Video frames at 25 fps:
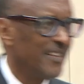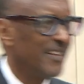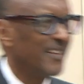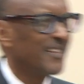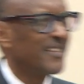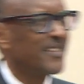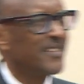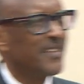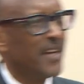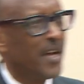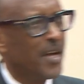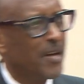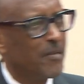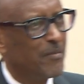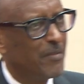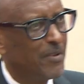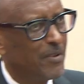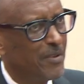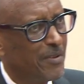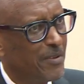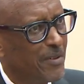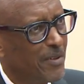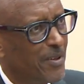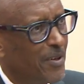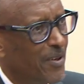next time,
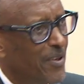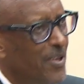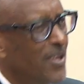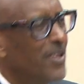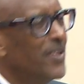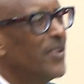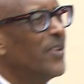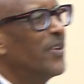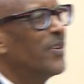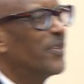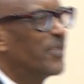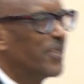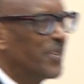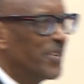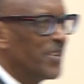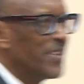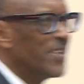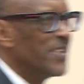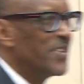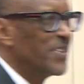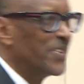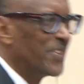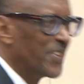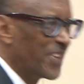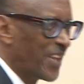you know, no, we
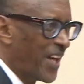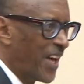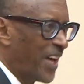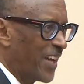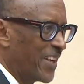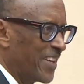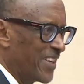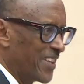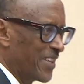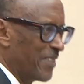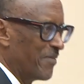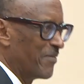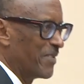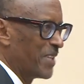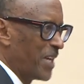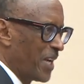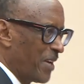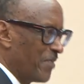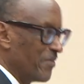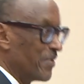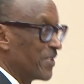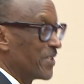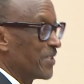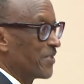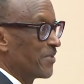don't do that.
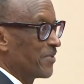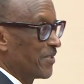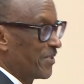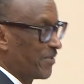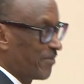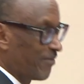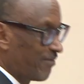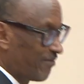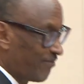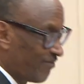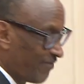Sometimes we